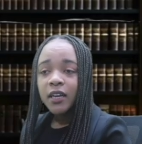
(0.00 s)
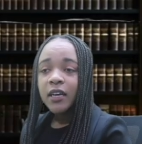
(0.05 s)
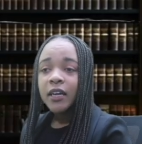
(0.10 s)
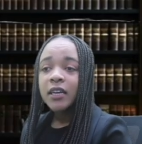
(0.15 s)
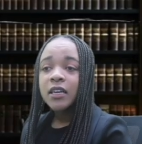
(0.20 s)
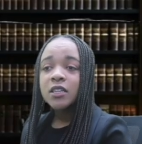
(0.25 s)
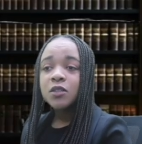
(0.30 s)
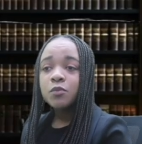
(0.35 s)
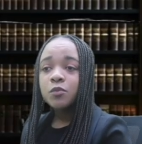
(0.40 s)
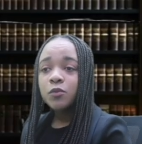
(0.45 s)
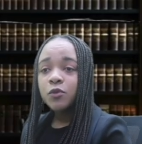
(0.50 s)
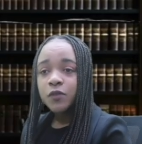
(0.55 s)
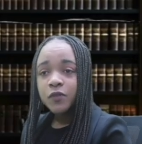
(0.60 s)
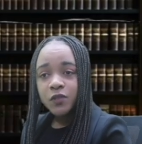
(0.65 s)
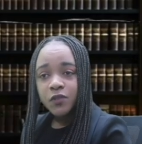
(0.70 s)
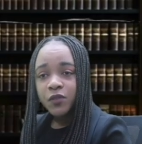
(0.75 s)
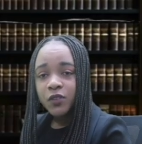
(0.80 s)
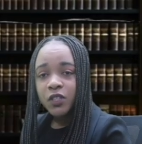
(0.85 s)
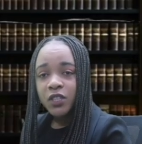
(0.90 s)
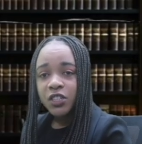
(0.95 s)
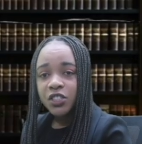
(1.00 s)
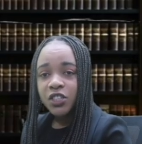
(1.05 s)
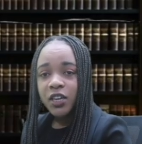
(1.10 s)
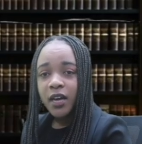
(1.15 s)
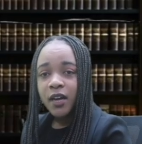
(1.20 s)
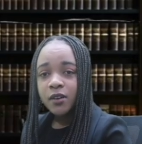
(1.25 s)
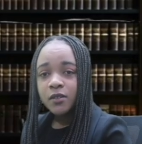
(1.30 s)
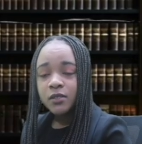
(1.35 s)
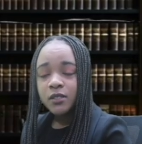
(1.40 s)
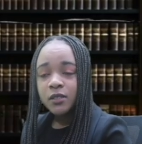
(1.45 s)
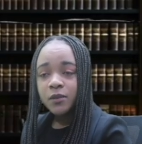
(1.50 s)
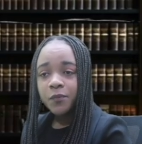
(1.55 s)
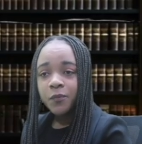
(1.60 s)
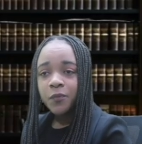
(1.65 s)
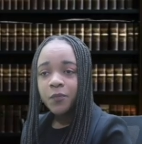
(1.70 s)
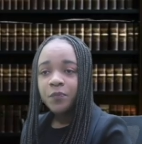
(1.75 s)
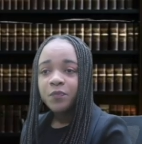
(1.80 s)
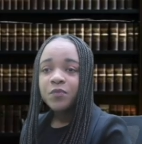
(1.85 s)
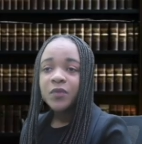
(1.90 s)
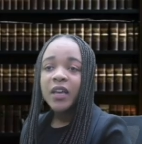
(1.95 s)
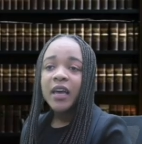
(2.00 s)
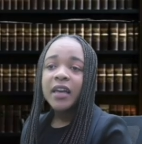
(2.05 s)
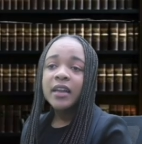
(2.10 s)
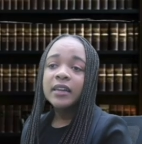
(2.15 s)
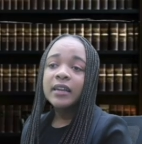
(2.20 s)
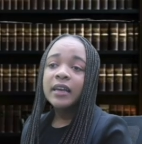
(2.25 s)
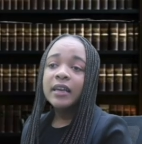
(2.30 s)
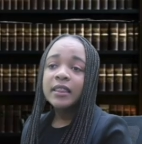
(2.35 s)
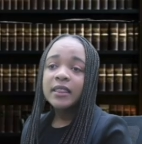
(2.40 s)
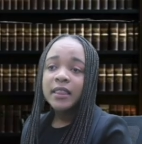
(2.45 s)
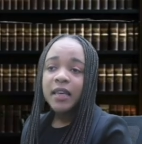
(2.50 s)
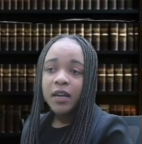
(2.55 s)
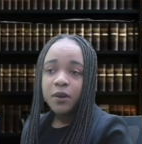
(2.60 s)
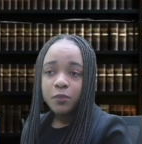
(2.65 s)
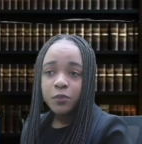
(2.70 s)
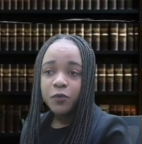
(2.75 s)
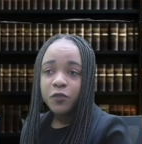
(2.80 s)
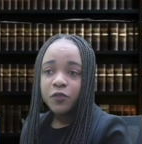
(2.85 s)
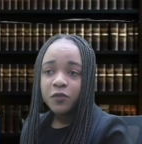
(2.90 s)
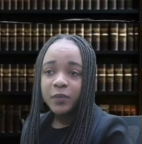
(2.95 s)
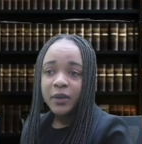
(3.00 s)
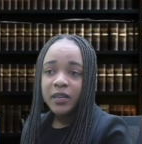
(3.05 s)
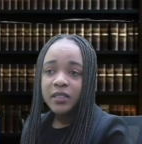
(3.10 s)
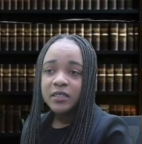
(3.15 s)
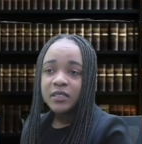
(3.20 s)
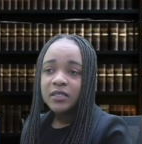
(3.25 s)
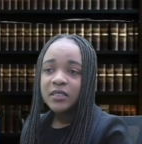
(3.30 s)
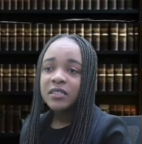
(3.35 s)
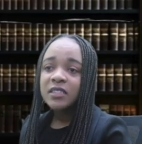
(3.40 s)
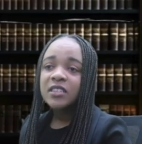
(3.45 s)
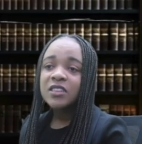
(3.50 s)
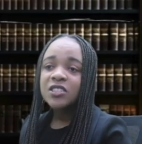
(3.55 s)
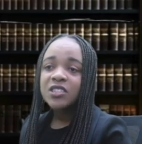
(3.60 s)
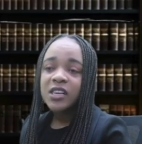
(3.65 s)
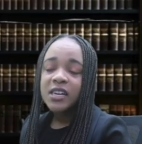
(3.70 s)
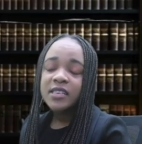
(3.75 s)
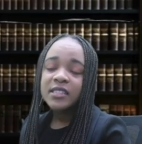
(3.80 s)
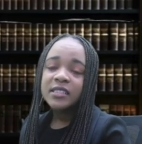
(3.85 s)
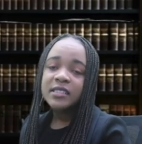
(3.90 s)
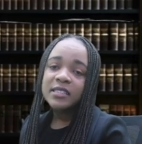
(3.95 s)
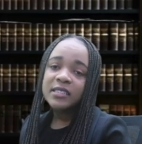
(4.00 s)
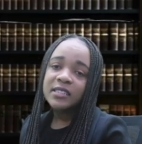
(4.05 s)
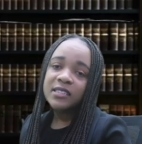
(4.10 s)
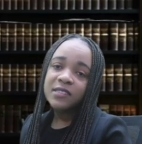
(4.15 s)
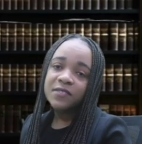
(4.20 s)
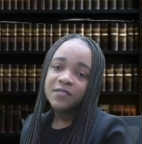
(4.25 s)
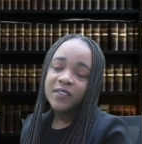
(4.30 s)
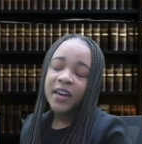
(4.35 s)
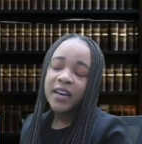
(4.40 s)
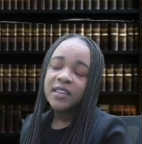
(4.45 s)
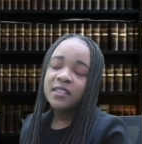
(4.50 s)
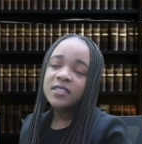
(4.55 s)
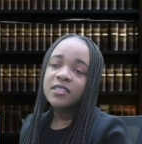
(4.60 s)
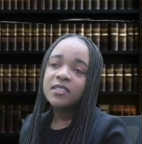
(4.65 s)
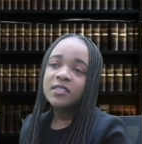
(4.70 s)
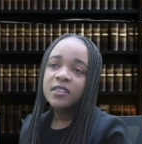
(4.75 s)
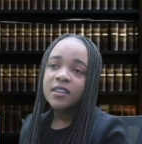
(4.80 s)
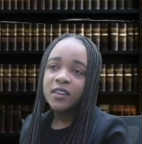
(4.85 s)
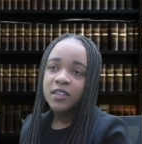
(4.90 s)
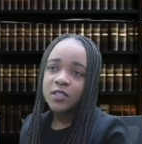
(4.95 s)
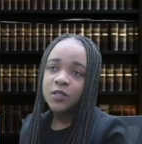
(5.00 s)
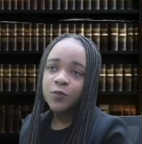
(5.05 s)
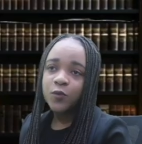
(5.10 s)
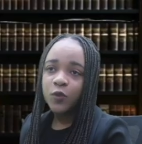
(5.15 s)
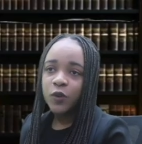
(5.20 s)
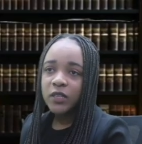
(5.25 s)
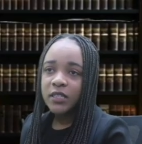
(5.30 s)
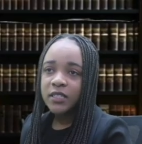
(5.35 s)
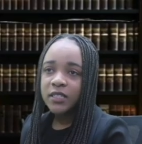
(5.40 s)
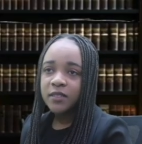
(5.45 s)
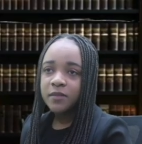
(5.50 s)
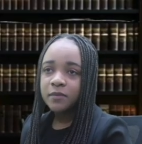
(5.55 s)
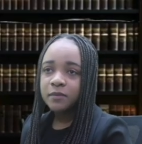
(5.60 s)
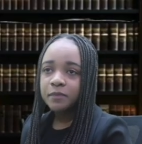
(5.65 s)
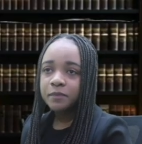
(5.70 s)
It moves for the child. And in that movement, justice finds its voice.